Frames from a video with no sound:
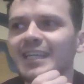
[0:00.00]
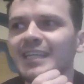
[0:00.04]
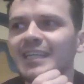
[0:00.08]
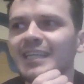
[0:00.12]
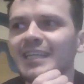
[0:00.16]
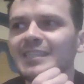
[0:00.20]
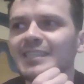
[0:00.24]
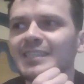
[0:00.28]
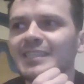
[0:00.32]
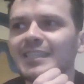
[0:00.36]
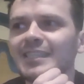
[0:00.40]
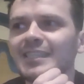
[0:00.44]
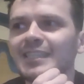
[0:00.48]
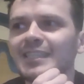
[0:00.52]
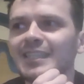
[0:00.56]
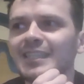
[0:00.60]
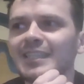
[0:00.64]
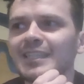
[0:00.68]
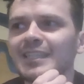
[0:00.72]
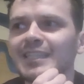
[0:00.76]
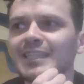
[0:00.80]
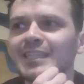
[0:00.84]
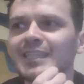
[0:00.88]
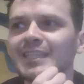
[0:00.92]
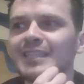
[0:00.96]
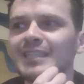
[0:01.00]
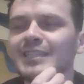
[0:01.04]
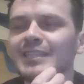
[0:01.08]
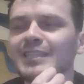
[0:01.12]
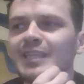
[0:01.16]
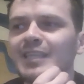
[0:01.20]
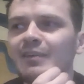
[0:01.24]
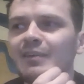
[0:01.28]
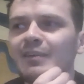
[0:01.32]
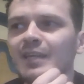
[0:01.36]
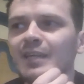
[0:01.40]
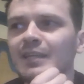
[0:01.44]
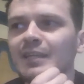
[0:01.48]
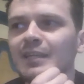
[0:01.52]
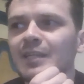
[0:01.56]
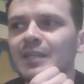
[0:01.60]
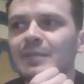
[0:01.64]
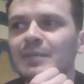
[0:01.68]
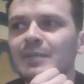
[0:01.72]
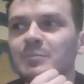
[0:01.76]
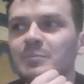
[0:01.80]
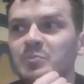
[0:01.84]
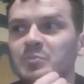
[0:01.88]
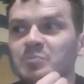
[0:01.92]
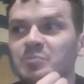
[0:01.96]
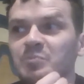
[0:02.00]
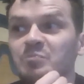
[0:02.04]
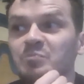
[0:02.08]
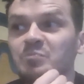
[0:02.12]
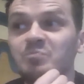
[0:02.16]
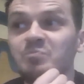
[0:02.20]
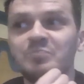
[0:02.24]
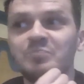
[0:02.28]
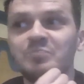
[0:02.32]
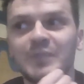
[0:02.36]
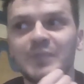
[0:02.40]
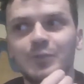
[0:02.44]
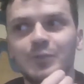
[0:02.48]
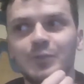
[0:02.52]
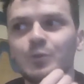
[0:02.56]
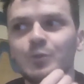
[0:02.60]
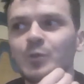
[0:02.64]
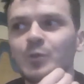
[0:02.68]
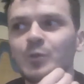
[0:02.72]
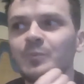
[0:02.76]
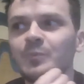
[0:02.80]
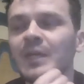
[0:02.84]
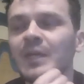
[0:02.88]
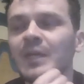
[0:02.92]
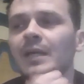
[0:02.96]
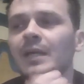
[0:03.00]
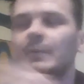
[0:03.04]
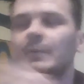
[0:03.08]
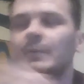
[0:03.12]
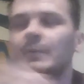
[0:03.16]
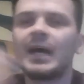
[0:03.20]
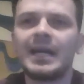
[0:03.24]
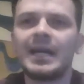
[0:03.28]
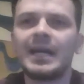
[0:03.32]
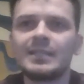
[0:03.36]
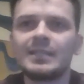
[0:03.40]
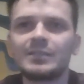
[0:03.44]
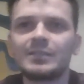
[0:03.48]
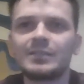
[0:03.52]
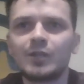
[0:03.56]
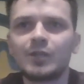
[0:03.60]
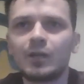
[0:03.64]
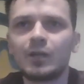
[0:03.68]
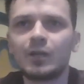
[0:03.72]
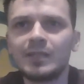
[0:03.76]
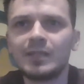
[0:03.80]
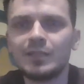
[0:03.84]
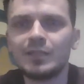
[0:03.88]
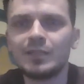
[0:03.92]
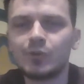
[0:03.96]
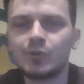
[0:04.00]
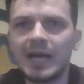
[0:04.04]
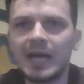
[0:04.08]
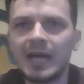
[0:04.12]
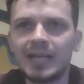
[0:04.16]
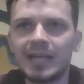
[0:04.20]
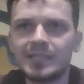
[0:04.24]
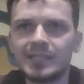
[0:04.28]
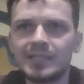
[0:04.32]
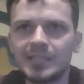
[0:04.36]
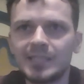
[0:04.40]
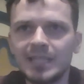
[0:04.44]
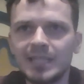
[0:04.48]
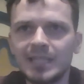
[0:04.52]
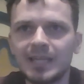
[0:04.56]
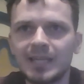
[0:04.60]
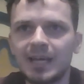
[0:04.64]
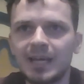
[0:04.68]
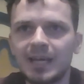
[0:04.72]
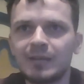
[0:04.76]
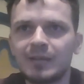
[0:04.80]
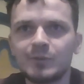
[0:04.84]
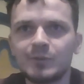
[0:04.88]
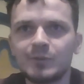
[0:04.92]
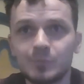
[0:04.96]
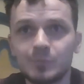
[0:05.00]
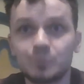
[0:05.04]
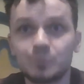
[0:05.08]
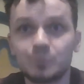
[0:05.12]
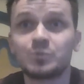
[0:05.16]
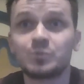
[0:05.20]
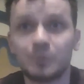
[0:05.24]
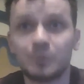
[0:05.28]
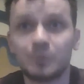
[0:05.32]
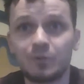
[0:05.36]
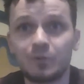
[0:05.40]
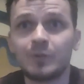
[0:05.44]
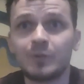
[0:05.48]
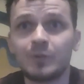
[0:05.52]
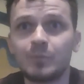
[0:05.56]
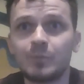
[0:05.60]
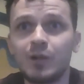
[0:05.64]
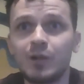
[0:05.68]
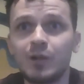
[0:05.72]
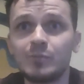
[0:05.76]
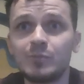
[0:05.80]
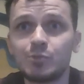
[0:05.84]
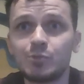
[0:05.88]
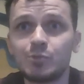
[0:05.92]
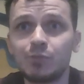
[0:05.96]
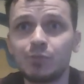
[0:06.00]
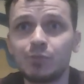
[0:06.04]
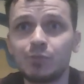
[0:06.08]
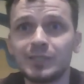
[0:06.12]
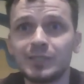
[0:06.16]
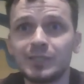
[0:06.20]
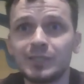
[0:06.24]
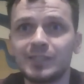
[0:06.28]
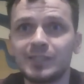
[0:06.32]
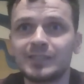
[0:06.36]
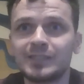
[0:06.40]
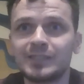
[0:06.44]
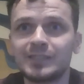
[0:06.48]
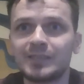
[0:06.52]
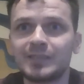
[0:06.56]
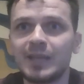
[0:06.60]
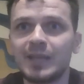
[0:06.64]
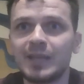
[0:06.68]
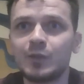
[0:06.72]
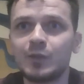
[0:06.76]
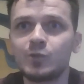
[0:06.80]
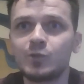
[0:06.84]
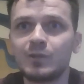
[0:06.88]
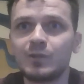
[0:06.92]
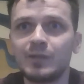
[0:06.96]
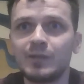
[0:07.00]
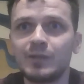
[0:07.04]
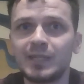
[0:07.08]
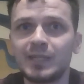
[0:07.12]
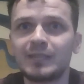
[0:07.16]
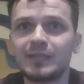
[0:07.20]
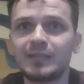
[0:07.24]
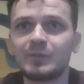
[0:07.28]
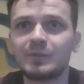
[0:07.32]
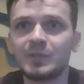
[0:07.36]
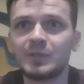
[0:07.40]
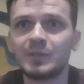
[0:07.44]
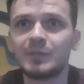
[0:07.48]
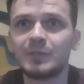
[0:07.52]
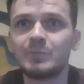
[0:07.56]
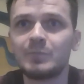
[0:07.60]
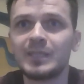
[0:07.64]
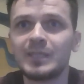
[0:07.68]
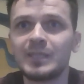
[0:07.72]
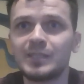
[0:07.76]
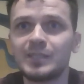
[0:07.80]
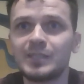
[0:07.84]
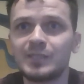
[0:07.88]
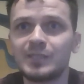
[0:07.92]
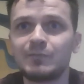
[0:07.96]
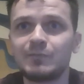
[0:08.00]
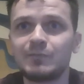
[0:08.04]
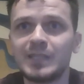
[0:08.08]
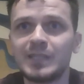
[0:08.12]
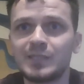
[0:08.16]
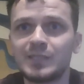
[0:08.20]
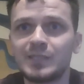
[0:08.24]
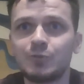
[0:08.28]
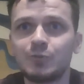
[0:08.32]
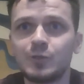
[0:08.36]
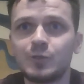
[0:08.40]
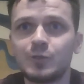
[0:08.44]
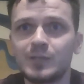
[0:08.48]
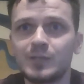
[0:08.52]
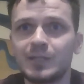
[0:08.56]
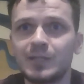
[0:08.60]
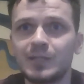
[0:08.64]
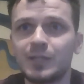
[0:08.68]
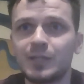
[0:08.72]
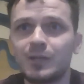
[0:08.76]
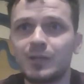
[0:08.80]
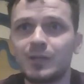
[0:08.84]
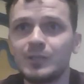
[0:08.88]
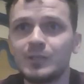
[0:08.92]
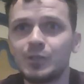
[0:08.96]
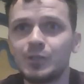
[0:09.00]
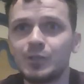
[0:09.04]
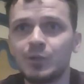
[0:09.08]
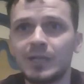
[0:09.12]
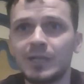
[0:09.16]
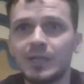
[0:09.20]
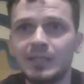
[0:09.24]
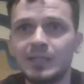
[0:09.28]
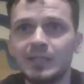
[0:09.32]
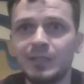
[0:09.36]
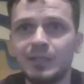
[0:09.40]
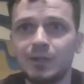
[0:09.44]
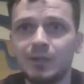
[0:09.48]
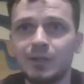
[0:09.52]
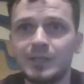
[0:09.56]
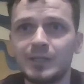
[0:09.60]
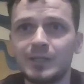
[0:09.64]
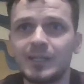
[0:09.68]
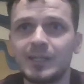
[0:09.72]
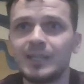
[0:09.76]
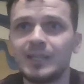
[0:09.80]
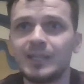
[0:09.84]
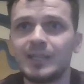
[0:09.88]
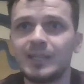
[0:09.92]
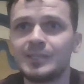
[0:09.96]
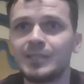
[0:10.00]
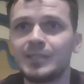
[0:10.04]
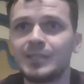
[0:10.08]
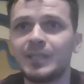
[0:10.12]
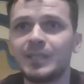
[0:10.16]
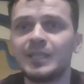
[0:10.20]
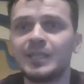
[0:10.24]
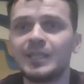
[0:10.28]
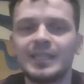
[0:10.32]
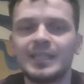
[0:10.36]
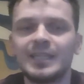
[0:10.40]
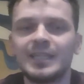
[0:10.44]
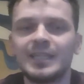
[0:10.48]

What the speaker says: I don't know. But I had gotten into Annecy and Palm Springs, and those are the biggest festivals that I got into that year, I'd say,